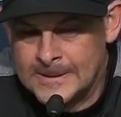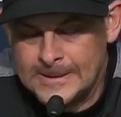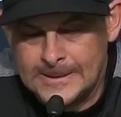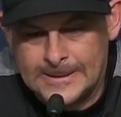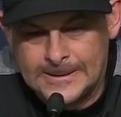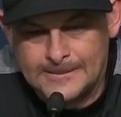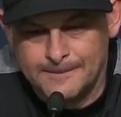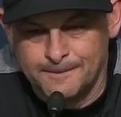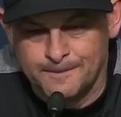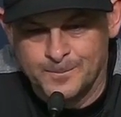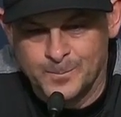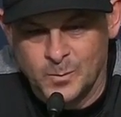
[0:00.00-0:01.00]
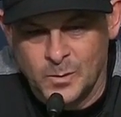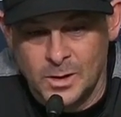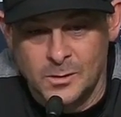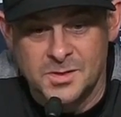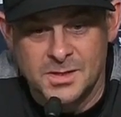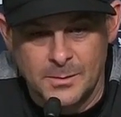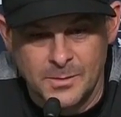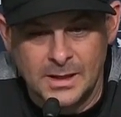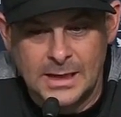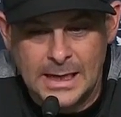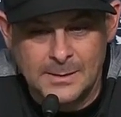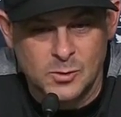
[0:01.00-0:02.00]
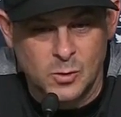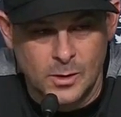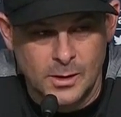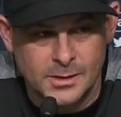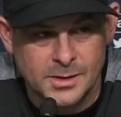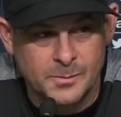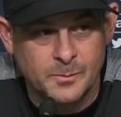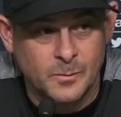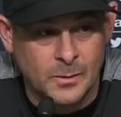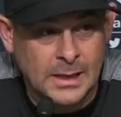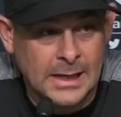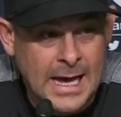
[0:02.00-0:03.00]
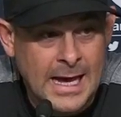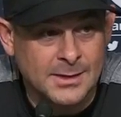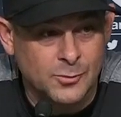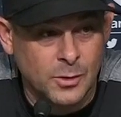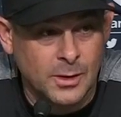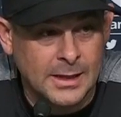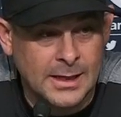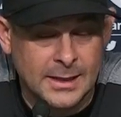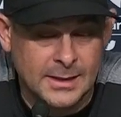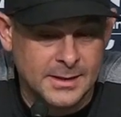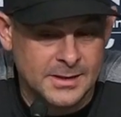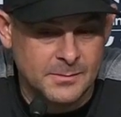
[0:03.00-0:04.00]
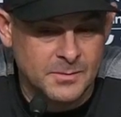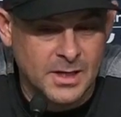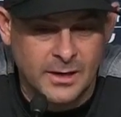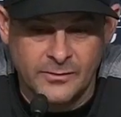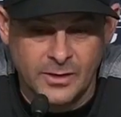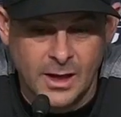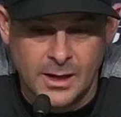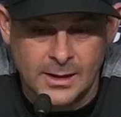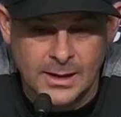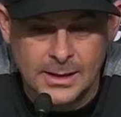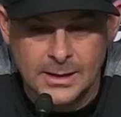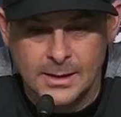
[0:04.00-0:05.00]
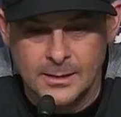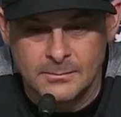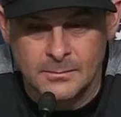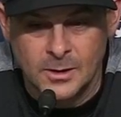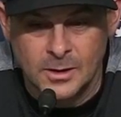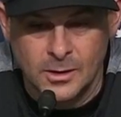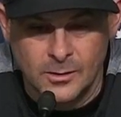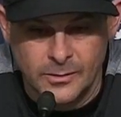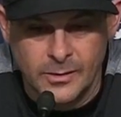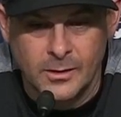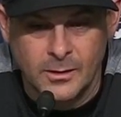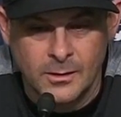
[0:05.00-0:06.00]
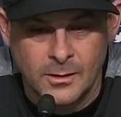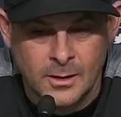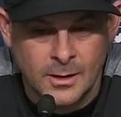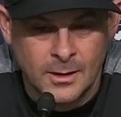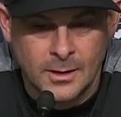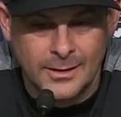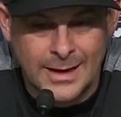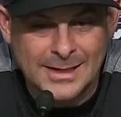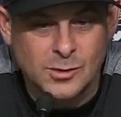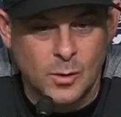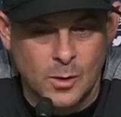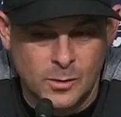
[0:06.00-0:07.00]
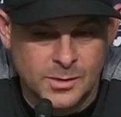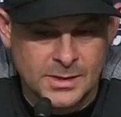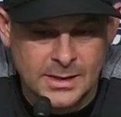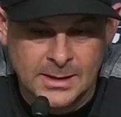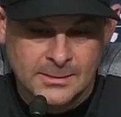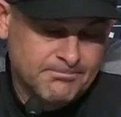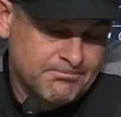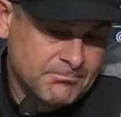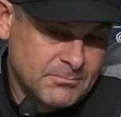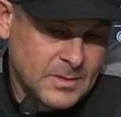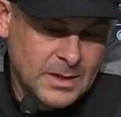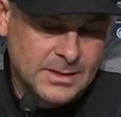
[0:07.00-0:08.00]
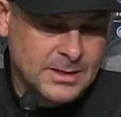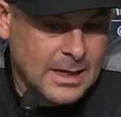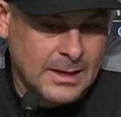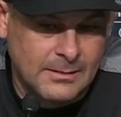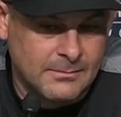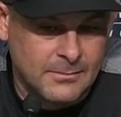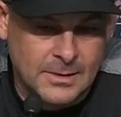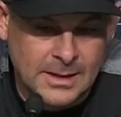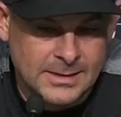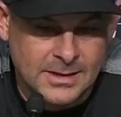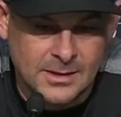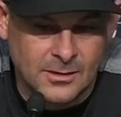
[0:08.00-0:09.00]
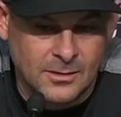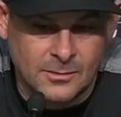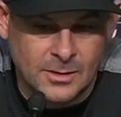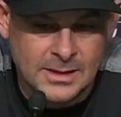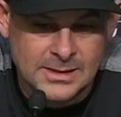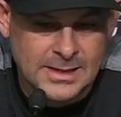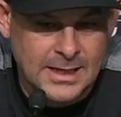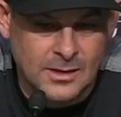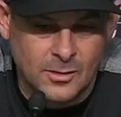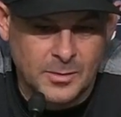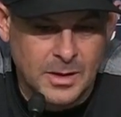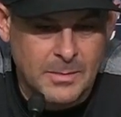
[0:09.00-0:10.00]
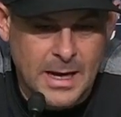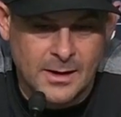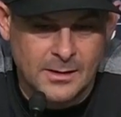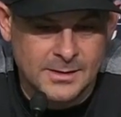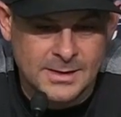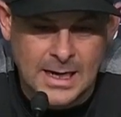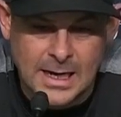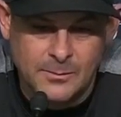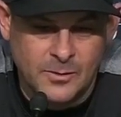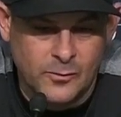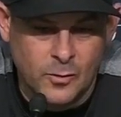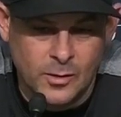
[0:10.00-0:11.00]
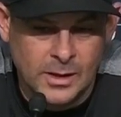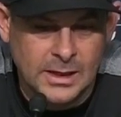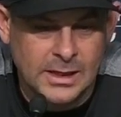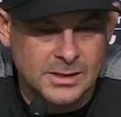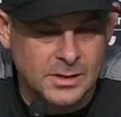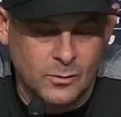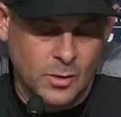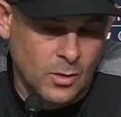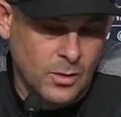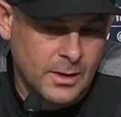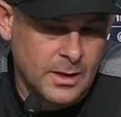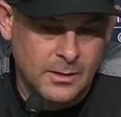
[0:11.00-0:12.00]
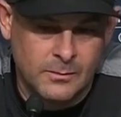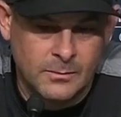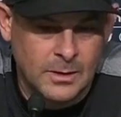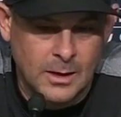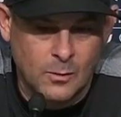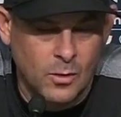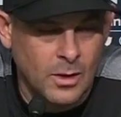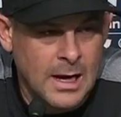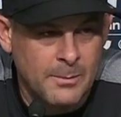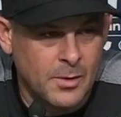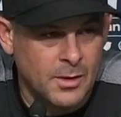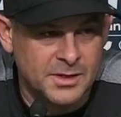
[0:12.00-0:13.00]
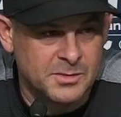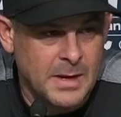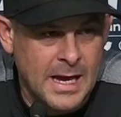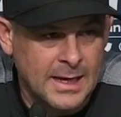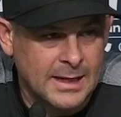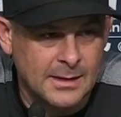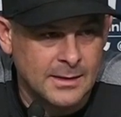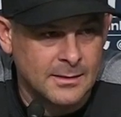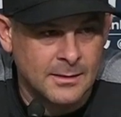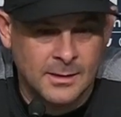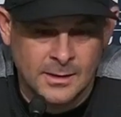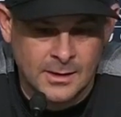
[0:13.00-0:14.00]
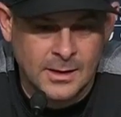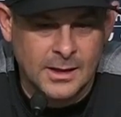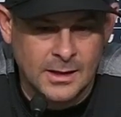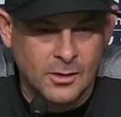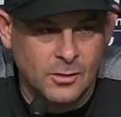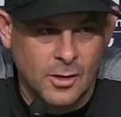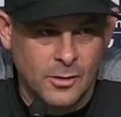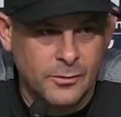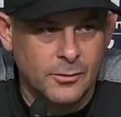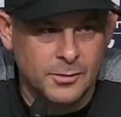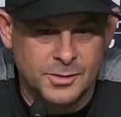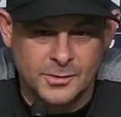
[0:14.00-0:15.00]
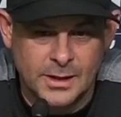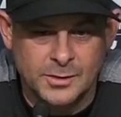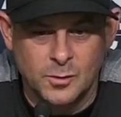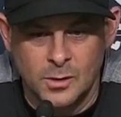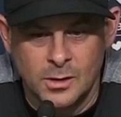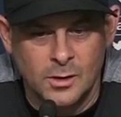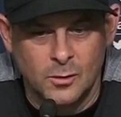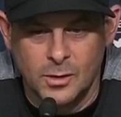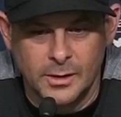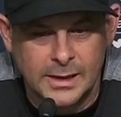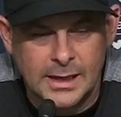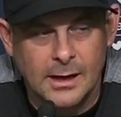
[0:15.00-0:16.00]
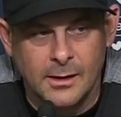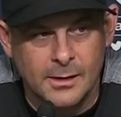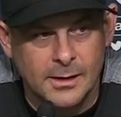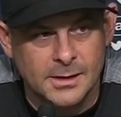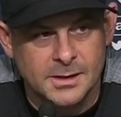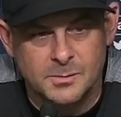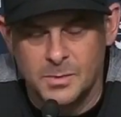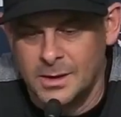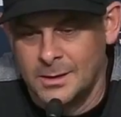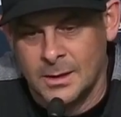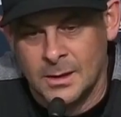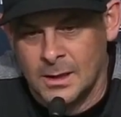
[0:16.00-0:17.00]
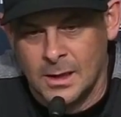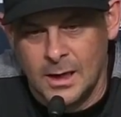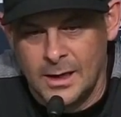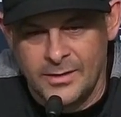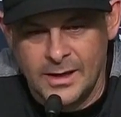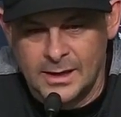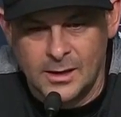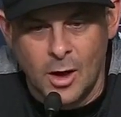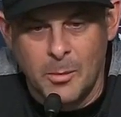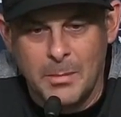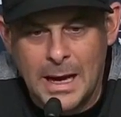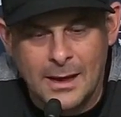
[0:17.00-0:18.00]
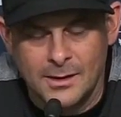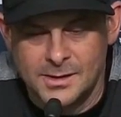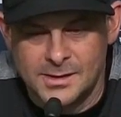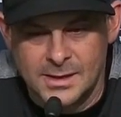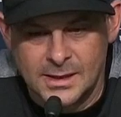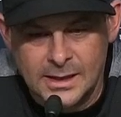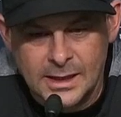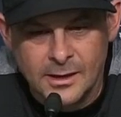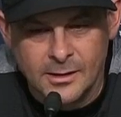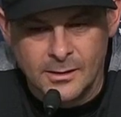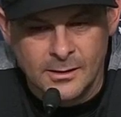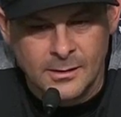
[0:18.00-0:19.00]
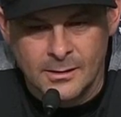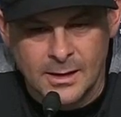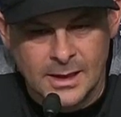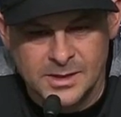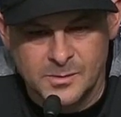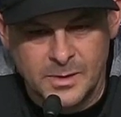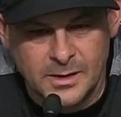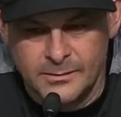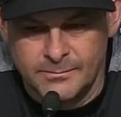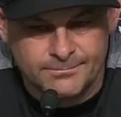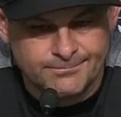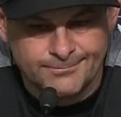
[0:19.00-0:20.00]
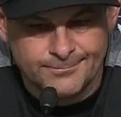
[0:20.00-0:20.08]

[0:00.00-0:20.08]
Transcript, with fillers: um, you know some of the games where it's he has really hit into some tough luck, and you know that's what we're seeing. It's I, I still contend it'll be a matter of time before he gets it rolling, and, and we'll hop on his back and and he'll go through a stretch where he'll really carry us. But I think on balance, the year has been,